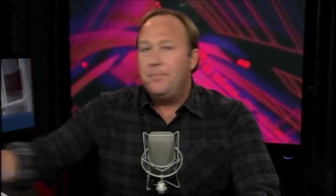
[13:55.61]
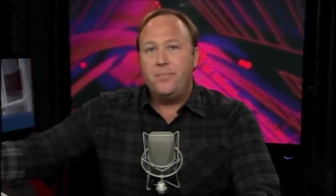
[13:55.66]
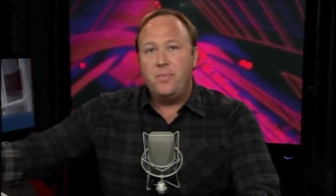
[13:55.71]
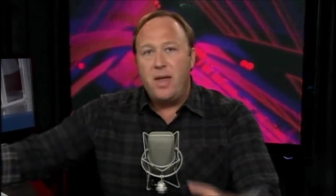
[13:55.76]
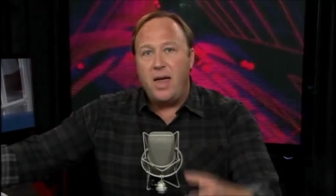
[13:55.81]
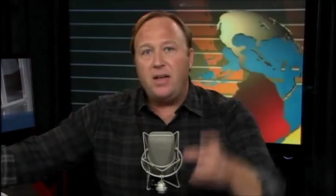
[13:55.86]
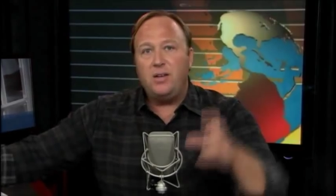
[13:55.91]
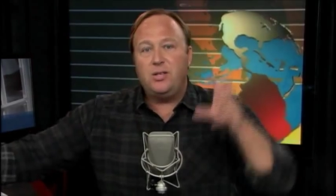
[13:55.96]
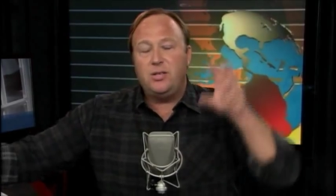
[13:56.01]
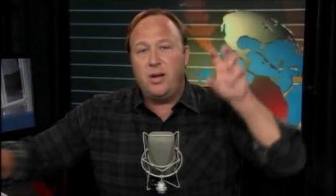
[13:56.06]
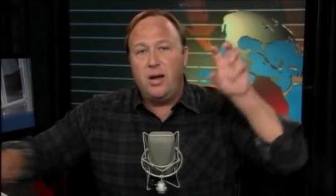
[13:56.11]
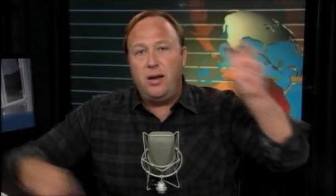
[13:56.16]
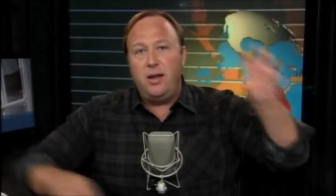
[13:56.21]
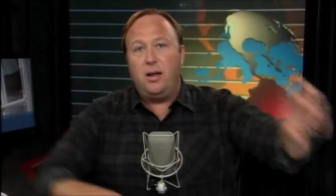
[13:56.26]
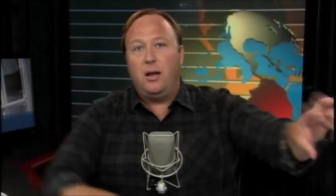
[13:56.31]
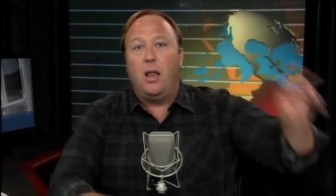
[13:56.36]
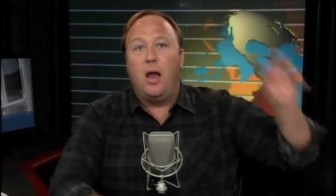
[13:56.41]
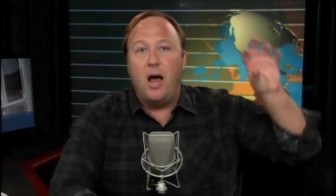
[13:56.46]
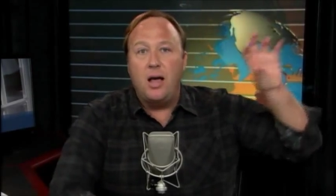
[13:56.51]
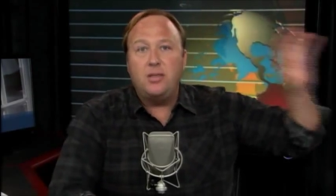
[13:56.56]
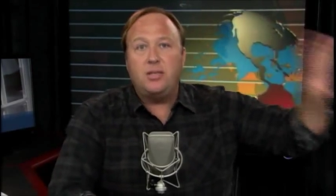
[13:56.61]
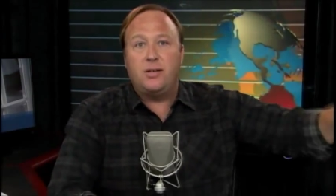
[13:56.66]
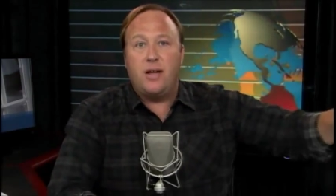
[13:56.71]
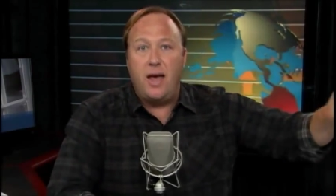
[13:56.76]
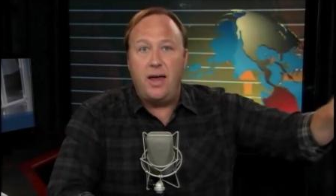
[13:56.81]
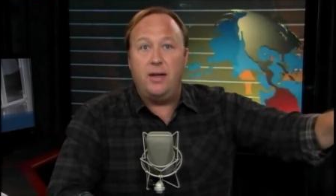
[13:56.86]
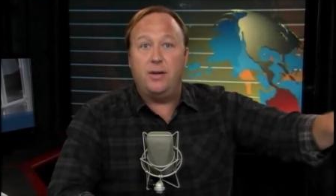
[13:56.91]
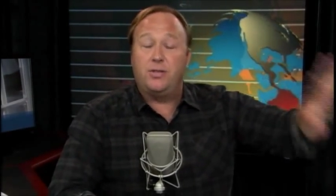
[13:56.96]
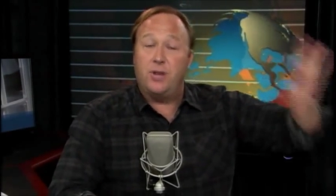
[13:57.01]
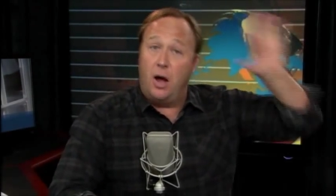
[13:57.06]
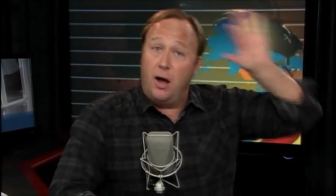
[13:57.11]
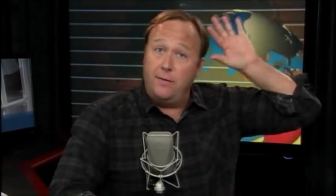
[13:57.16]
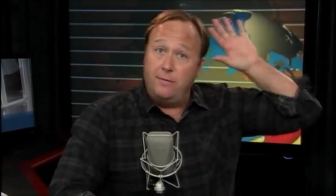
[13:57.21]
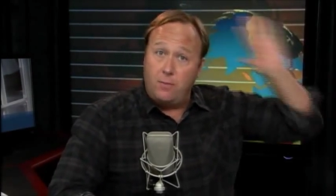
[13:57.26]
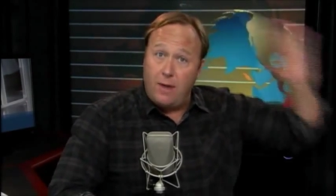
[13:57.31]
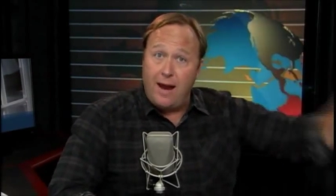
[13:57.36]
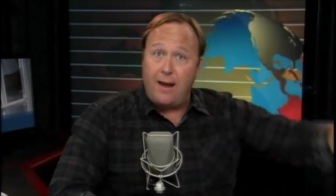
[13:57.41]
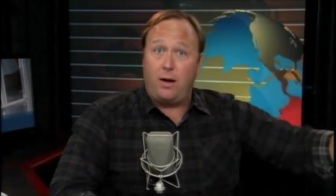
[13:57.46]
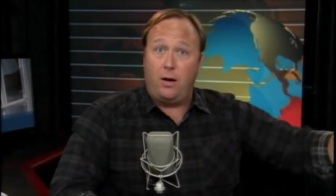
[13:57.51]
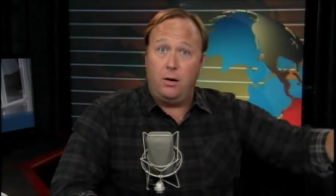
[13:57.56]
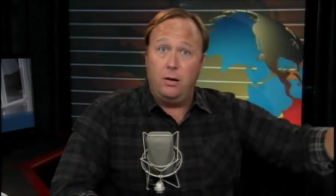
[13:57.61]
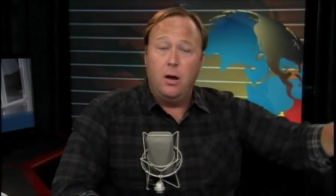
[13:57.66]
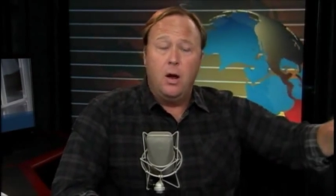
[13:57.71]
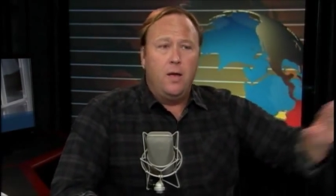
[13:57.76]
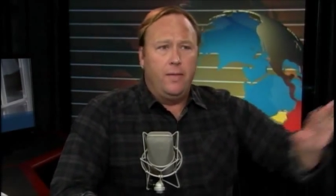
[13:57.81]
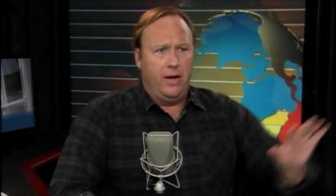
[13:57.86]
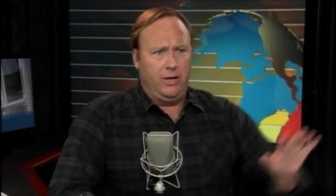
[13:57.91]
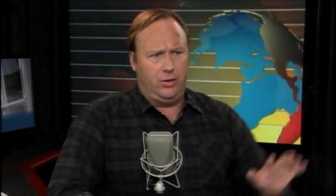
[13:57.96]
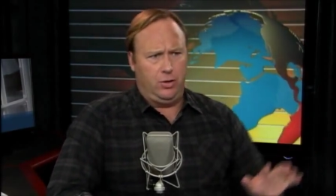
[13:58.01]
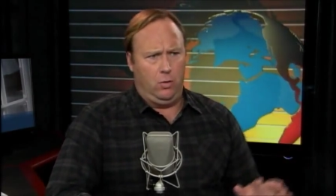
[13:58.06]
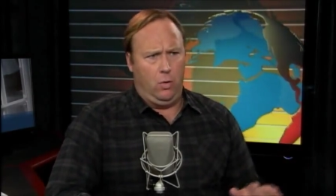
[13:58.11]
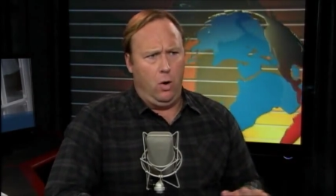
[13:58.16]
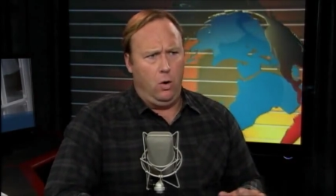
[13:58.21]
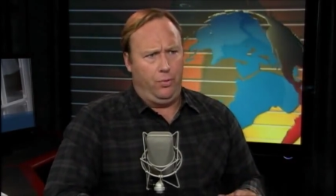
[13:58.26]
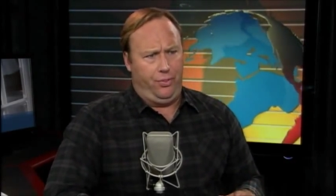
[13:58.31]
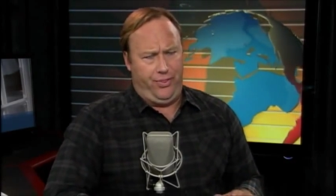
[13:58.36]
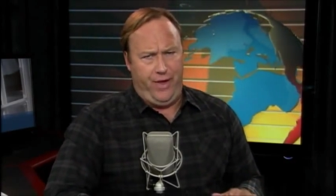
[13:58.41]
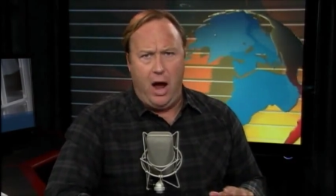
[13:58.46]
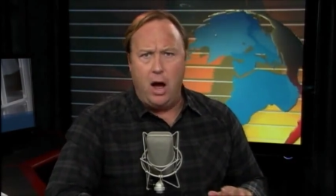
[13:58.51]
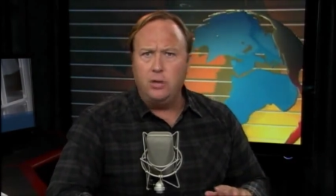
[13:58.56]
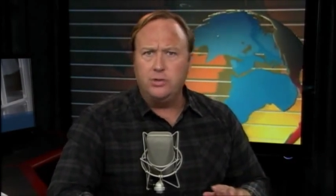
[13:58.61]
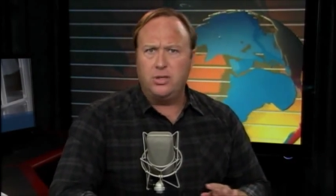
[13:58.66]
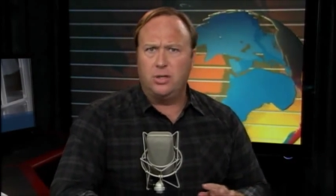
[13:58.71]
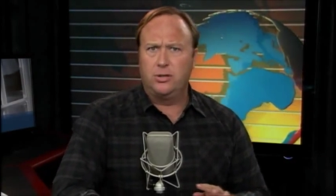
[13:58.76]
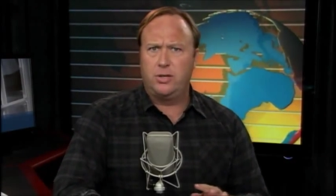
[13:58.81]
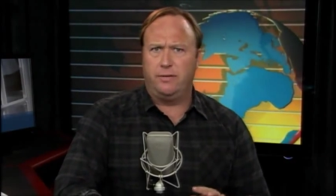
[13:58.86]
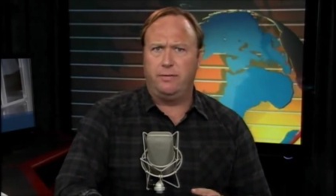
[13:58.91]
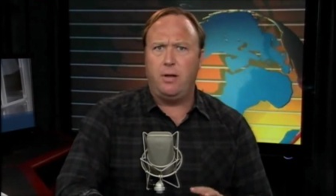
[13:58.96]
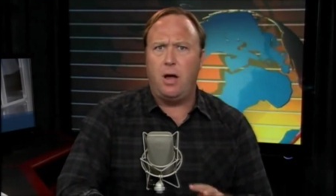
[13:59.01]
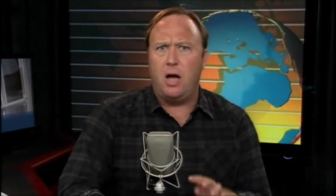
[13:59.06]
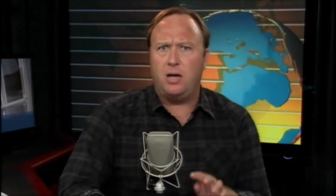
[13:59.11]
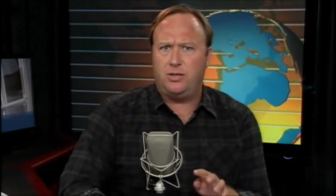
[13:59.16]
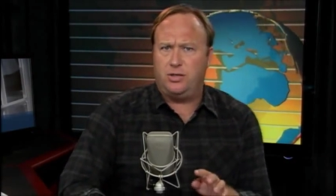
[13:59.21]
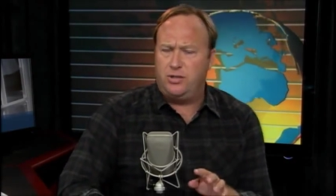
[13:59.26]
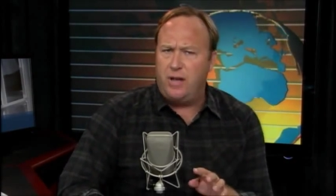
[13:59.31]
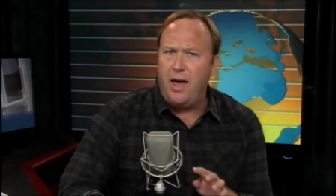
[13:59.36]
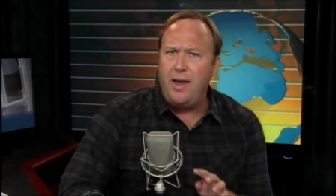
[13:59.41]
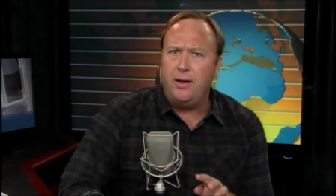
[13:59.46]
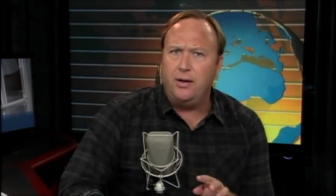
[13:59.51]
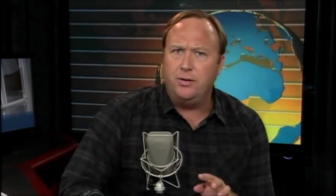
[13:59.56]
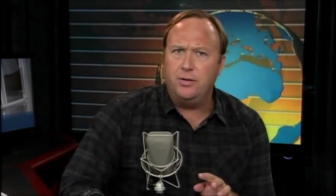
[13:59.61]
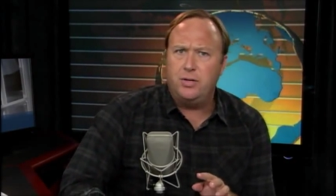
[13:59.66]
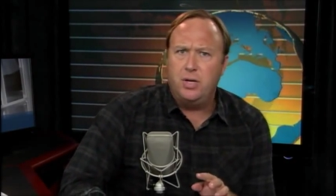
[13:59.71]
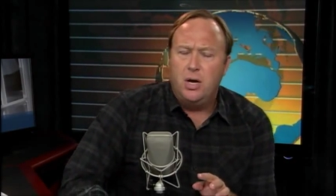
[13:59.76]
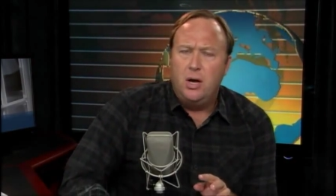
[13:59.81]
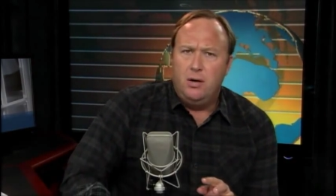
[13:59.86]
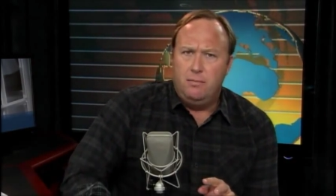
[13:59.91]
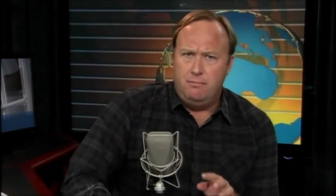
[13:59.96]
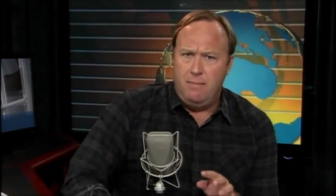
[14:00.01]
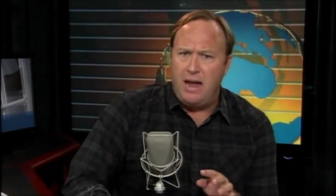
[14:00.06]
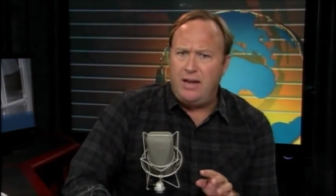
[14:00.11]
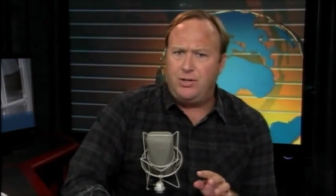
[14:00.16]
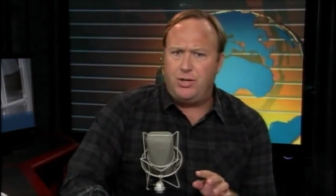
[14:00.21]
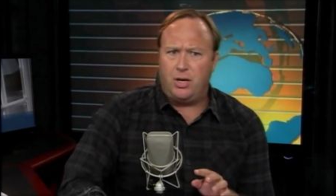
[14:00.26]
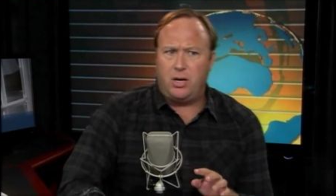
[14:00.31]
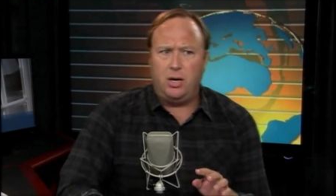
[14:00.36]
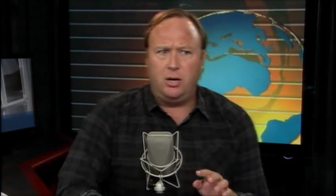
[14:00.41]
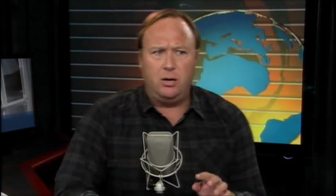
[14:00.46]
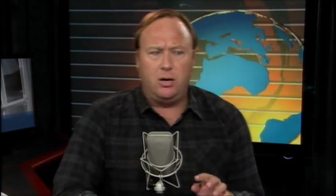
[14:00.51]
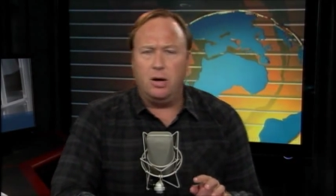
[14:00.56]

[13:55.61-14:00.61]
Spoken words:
They sent in Los Zetas on record. They said, oh, thousands of Los Zetas, Mexican